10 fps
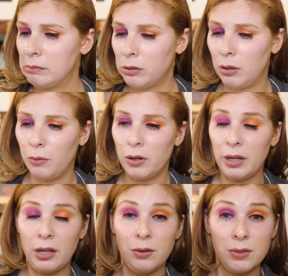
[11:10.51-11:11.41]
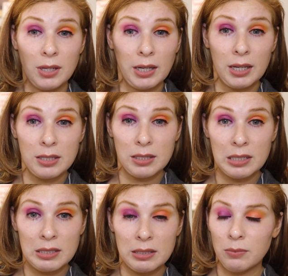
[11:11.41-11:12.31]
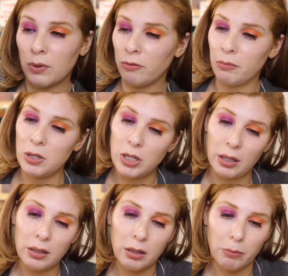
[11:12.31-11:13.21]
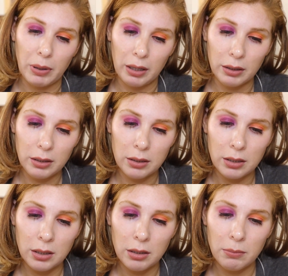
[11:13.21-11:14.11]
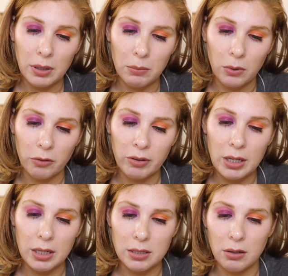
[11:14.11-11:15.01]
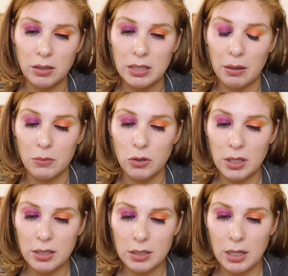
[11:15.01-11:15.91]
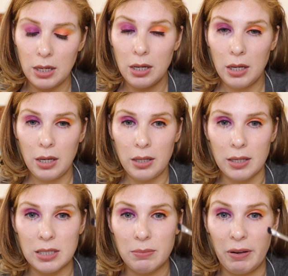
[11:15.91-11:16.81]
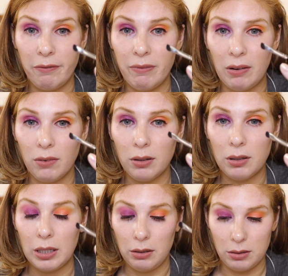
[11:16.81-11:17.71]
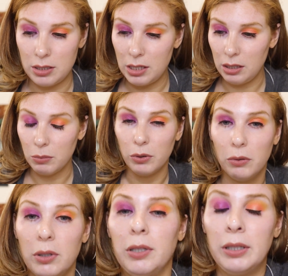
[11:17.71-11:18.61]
So I'm gonna use, I guess, this one from the Jaclyn Hill palette by Morphe. It's called Temptress. This is my favorite little Temu.